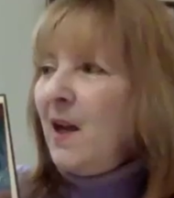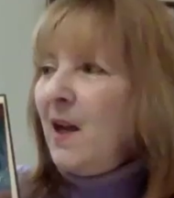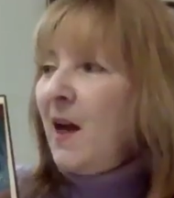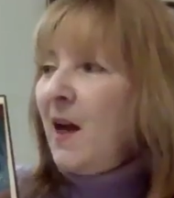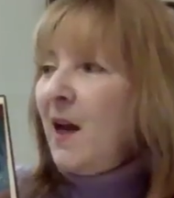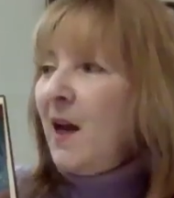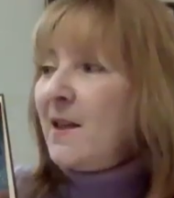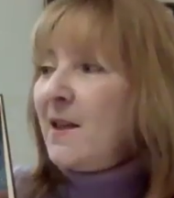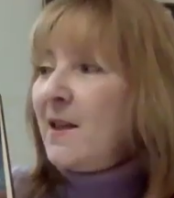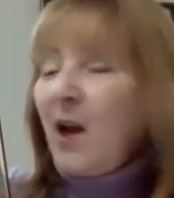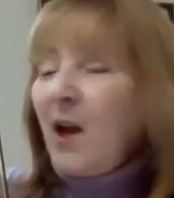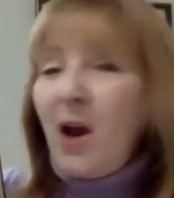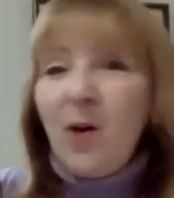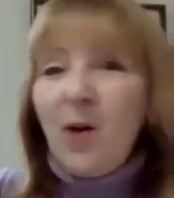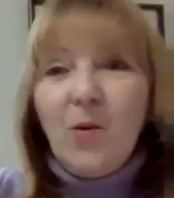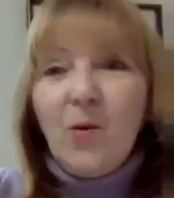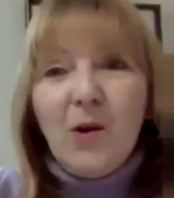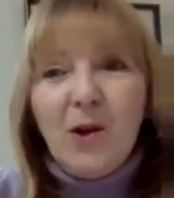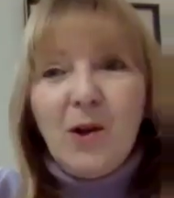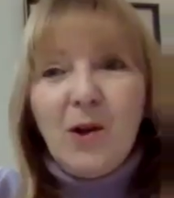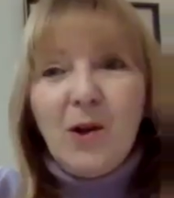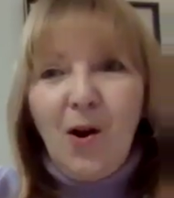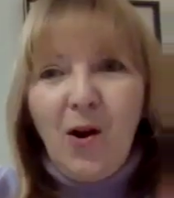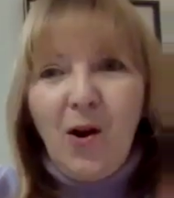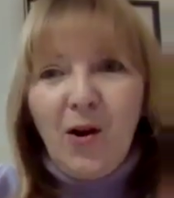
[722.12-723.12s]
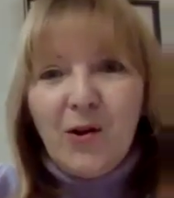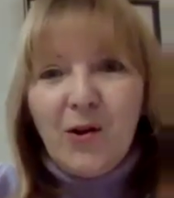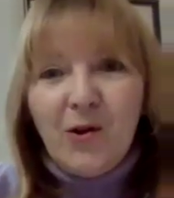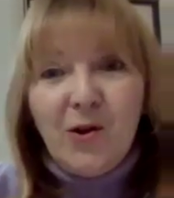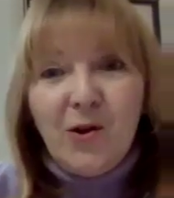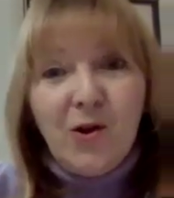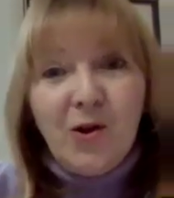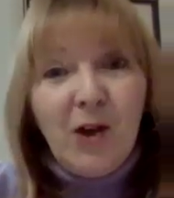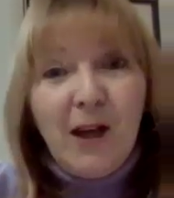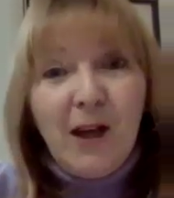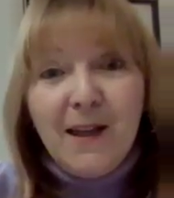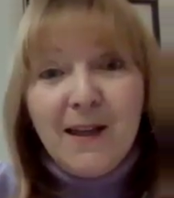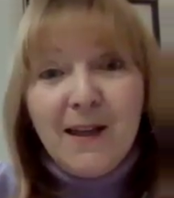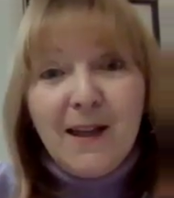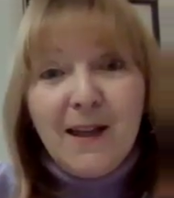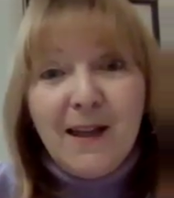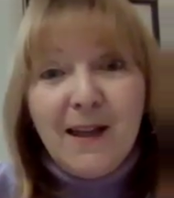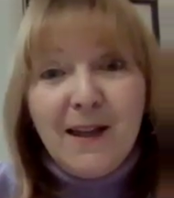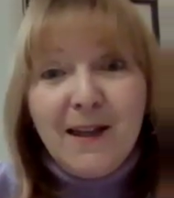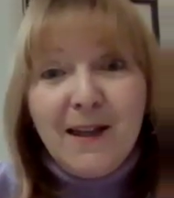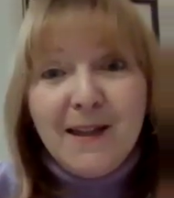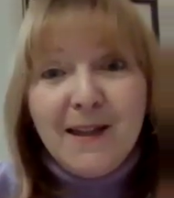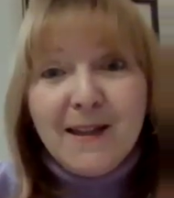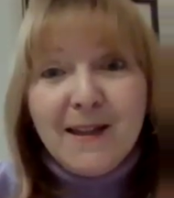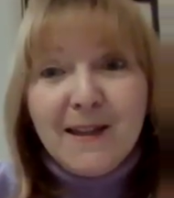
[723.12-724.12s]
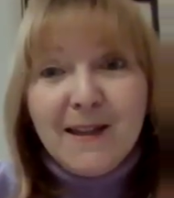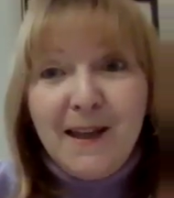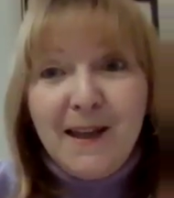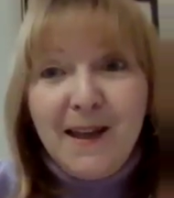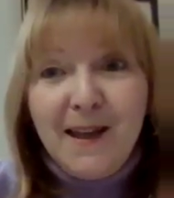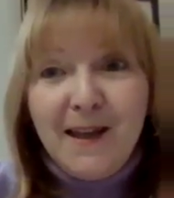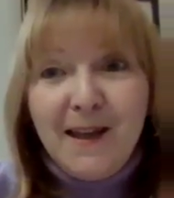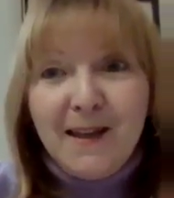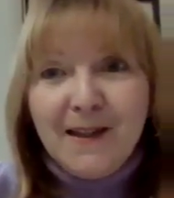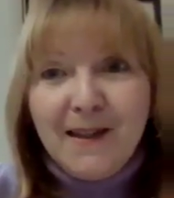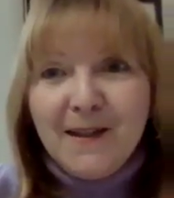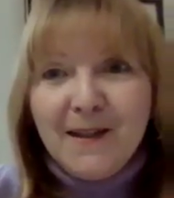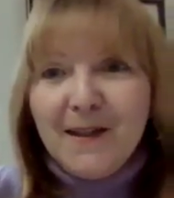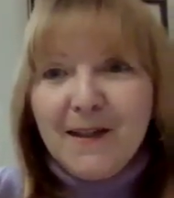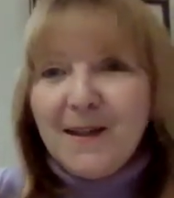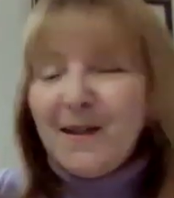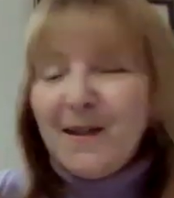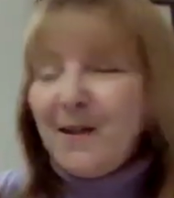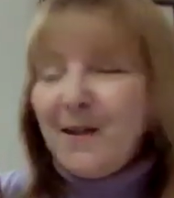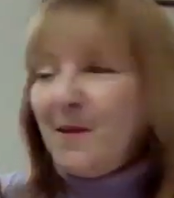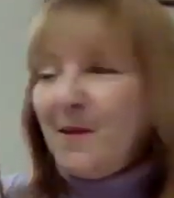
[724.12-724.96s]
as our God gently sings.